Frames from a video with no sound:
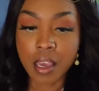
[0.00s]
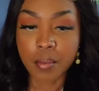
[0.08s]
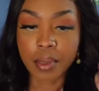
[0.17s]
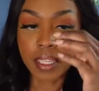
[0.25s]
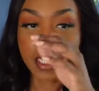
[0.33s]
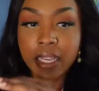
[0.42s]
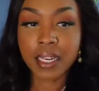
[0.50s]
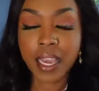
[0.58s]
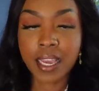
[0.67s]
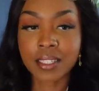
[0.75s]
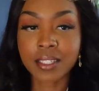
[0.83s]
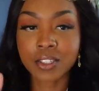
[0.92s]
but then
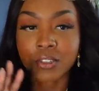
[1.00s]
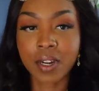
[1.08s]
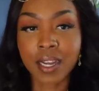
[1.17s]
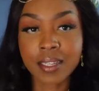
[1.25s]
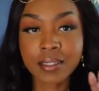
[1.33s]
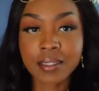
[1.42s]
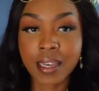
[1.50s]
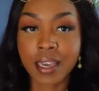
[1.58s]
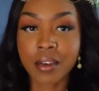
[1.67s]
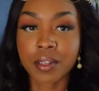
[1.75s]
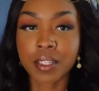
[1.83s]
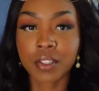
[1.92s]
as it dries
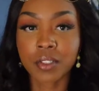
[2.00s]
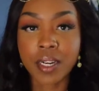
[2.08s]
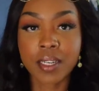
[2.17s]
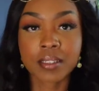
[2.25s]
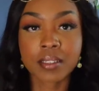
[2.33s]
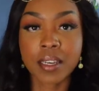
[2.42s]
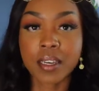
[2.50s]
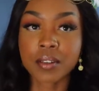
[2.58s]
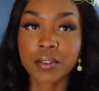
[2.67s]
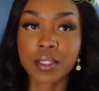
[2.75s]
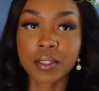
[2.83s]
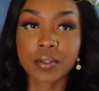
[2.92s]
down it dries down
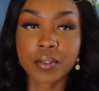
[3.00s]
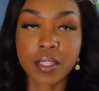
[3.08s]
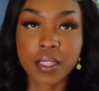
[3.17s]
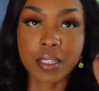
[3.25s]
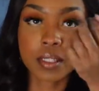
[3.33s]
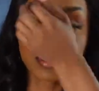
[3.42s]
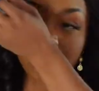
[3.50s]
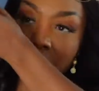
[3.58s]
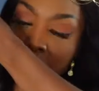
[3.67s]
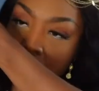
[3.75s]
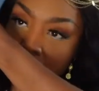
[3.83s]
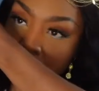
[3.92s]
into this
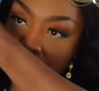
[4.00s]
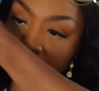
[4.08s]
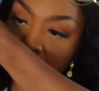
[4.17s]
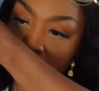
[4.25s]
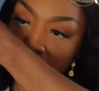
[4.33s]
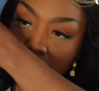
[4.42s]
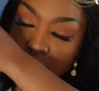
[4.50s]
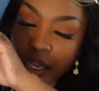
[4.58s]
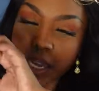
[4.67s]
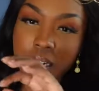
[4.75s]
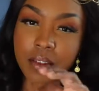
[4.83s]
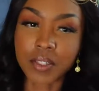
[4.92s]

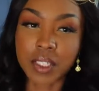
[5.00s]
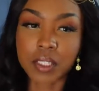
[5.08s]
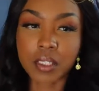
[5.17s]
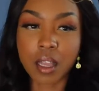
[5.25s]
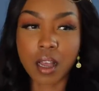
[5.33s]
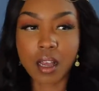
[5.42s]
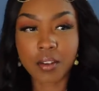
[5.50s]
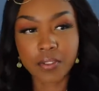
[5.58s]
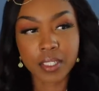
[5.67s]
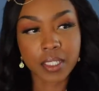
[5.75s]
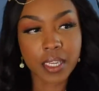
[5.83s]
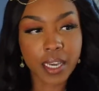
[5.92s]
kind of soft
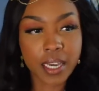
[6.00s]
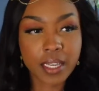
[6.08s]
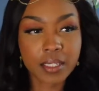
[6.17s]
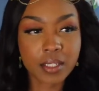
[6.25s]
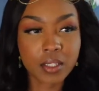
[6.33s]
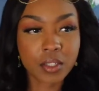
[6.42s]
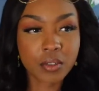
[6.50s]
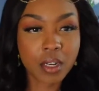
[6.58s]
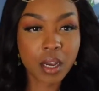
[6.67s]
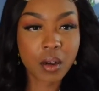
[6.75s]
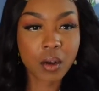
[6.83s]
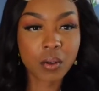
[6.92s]
yet you
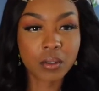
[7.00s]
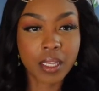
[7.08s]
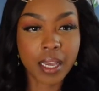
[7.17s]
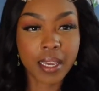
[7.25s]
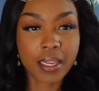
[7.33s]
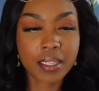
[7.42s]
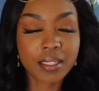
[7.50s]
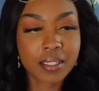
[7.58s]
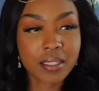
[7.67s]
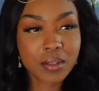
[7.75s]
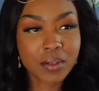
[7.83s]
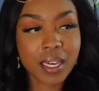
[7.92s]
know like it's
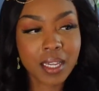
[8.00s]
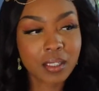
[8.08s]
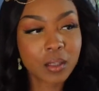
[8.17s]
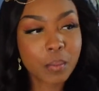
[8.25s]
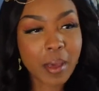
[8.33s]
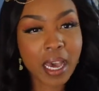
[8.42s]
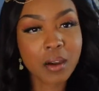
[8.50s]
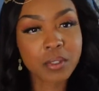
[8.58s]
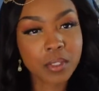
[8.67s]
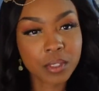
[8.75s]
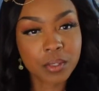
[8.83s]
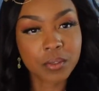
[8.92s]
still got a little
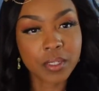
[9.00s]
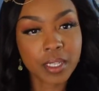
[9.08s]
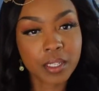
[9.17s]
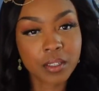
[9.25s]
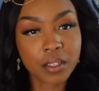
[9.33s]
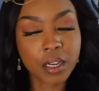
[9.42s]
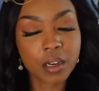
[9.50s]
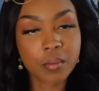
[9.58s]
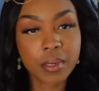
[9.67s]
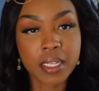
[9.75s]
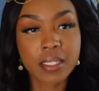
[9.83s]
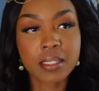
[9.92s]
power to it you know
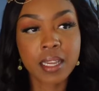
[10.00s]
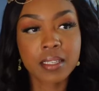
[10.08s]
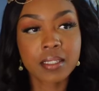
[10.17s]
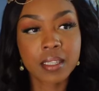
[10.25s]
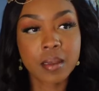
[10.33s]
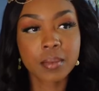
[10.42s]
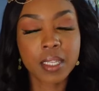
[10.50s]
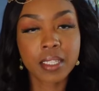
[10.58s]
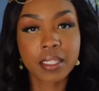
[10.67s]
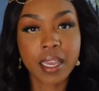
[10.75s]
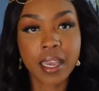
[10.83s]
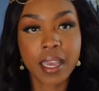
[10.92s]
but it's not
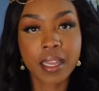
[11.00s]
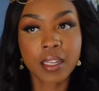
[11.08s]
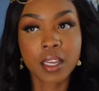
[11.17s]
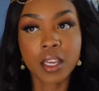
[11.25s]
something that